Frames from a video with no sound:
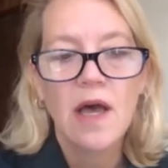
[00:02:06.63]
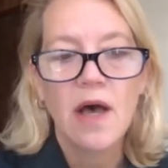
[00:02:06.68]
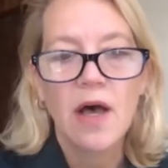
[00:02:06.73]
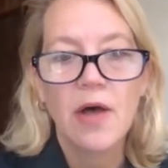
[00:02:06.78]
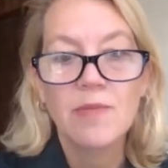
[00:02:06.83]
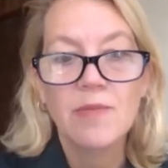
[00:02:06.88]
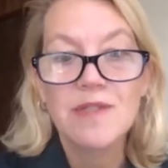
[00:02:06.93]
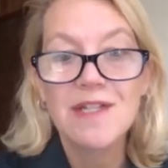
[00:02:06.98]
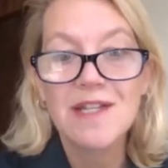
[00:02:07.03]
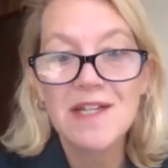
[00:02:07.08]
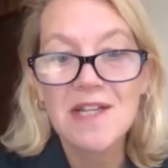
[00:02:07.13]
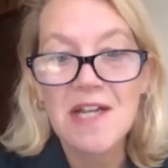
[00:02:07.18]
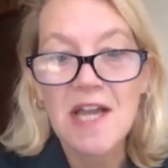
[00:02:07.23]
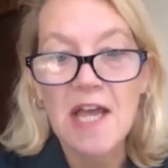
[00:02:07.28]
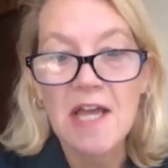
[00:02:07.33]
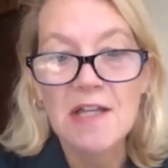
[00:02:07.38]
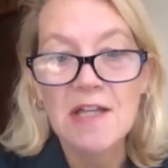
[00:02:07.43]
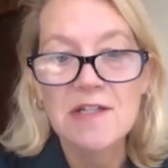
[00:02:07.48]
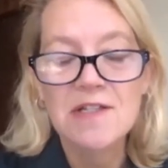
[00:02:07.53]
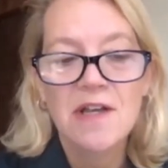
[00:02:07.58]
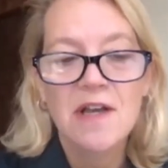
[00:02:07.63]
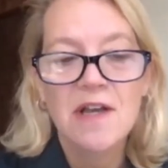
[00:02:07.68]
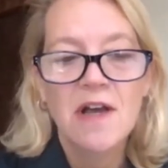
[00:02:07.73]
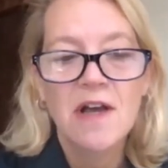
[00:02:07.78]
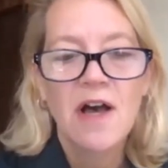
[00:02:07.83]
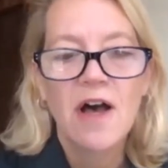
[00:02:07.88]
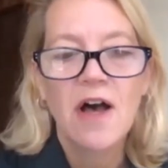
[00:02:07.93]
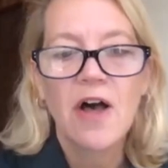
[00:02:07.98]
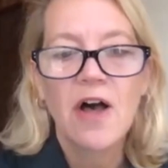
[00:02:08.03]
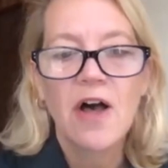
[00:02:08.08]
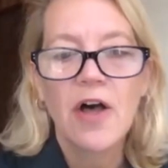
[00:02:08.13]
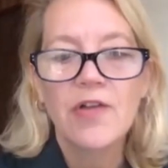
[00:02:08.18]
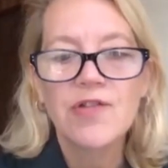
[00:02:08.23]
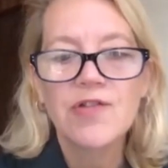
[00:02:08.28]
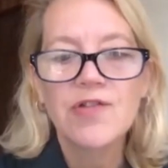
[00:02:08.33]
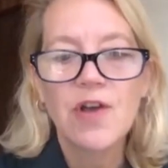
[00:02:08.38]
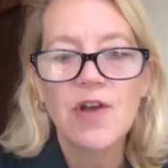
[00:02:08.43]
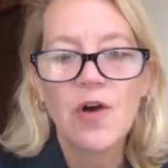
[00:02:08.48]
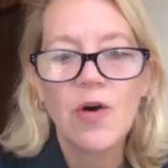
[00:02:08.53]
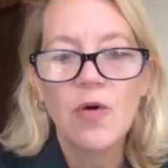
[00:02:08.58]
um, did it end. Uh,
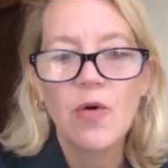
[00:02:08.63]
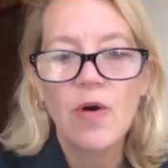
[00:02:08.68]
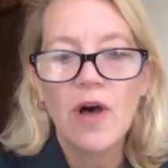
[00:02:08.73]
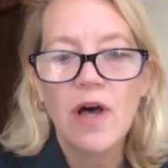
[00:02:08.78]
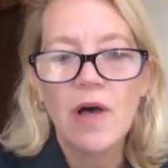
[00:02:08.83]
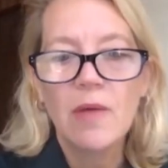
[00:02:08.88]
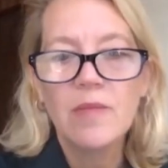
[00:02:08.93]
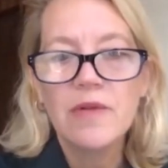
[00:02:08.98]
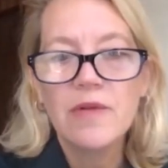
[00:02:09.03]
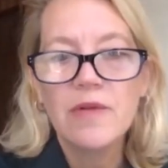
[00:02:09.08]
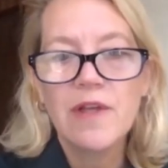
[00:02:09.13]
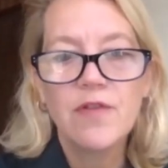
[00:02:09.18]
so um,